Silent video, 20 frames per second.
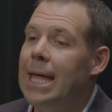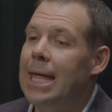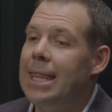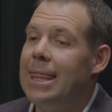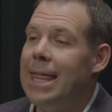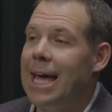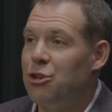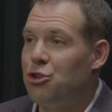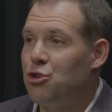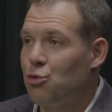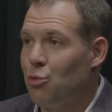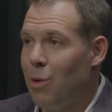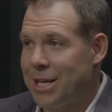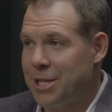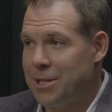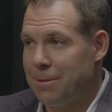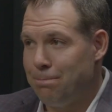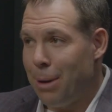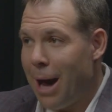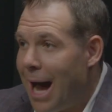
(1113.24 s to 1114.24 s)
that
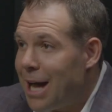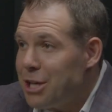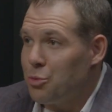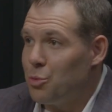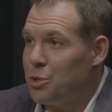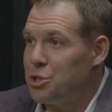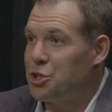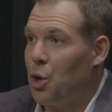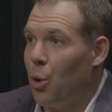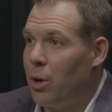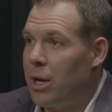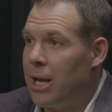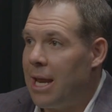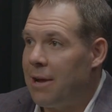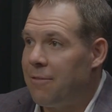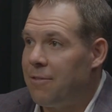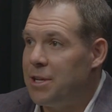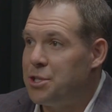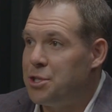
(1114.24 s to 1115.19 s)
direct deposit was going in every